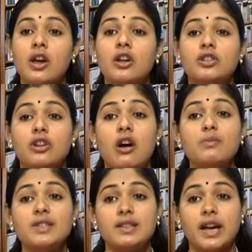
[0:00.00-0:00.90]

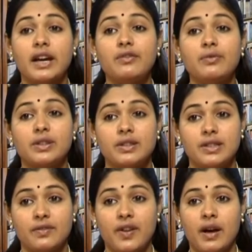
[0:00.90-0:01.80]
Tom's life with his
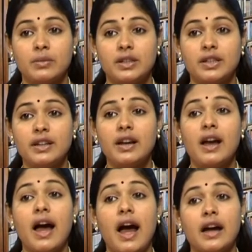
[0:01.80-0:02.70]
family
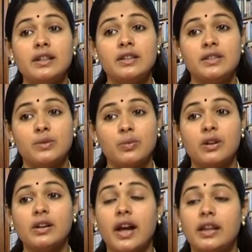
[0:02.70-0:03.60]
and his
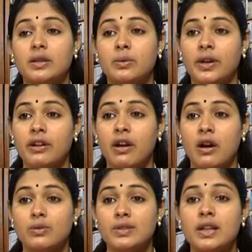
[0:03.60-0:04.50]
work at the
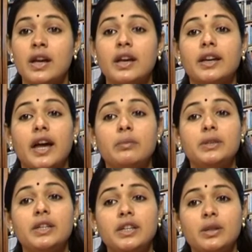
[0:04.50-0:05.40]
warehouse can
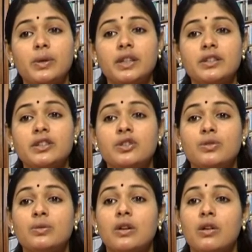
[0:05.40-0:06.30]
be equated to
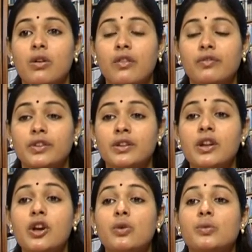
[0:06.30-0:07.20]
a coffin
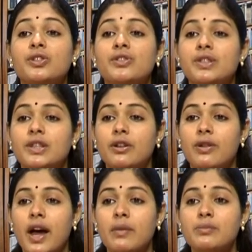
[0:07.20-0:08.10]
which is
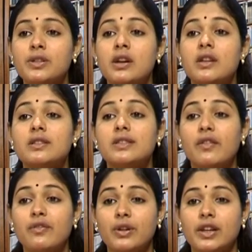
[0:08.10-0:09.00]
cramped,
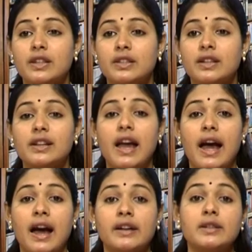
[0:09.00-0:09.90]
suffocating
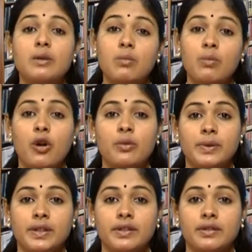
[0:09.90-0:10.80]
and morbid.